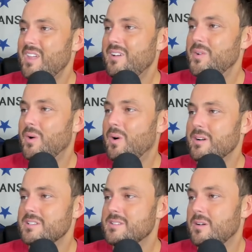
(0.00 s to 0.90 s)
you know,
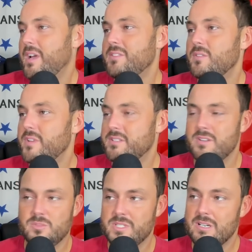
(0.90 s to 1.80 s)
Arkansas got the victory,
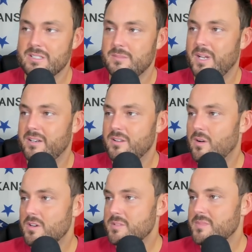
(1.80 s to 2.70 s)
as we talked about, and there
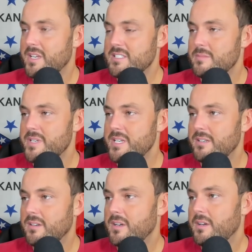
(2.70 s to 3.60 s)
are some things to
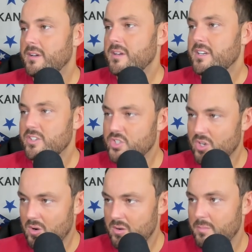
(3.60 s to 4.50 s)
be
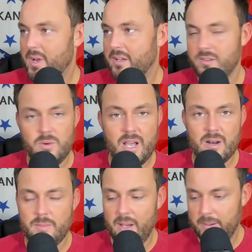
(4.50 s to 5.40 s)
concerned about, no doubt
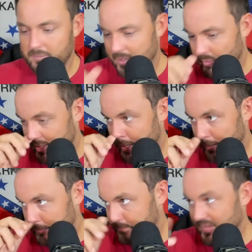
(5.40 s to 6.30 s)
about it. Like, we get it.
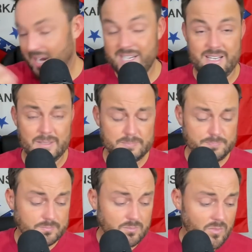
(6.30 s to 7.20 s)
I get it.
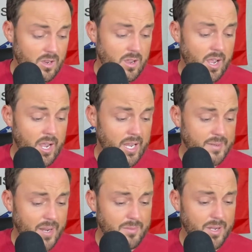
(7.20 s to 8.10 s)
And
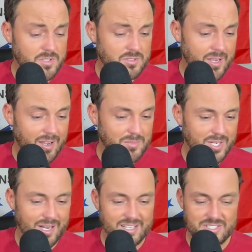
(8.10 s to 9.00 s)
maybe I'm
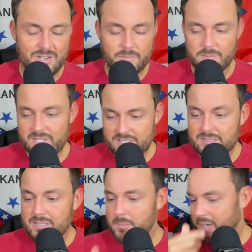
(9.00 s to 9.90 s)
looking at it still
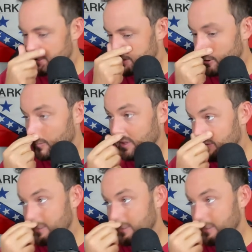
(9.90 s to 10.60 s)
optimistically, but I still believe that